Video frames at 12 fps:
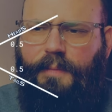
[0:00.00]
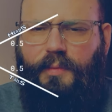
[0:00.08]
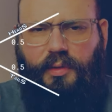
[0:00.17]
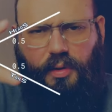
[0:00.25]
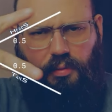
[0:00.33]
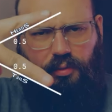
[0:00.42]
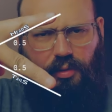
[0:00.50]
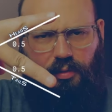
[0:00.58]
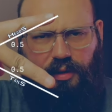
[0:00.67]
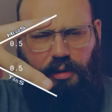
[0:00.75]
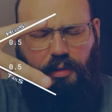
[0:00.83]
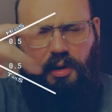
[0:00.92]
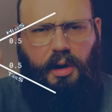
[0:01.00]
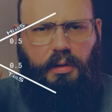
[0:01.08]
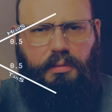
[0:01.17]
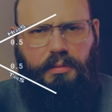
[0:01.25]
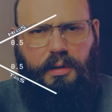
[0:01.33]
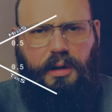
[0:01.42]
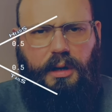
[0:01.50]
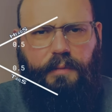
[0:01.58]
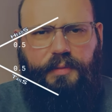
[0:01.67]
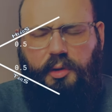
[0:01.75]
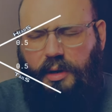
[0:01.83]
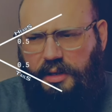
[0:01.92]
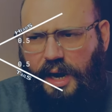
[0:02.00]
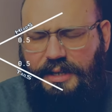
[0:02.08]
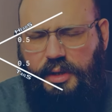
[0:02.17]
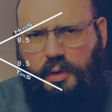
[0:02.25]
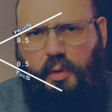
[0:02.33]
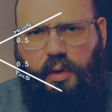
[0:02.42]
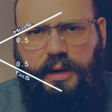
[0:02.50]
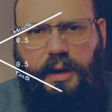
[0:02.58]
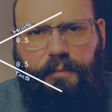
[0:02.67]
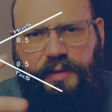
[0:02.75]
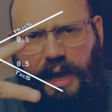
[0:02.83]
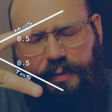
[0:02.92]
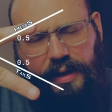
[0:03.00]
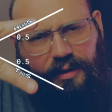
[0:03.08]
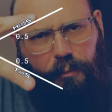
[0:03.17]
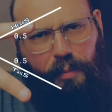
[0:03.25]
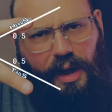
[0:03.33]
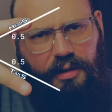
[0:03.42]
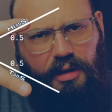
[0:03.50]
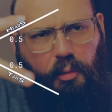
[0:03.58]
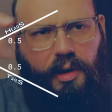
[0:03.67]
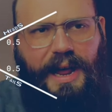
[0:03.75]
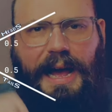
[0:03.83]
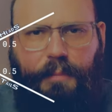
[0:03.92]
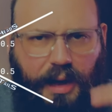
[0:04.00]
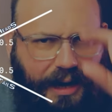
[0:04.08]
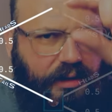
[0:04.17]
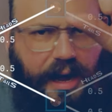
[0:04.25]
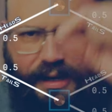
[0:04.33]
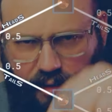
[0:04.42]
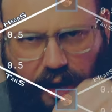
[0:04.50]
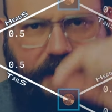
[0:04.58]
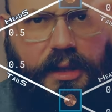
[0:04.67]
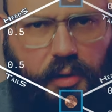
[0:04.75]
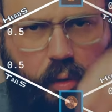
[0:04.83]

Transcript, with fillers: So, so there we go. So I toss the coin. And then depending on what happened, I, I toss the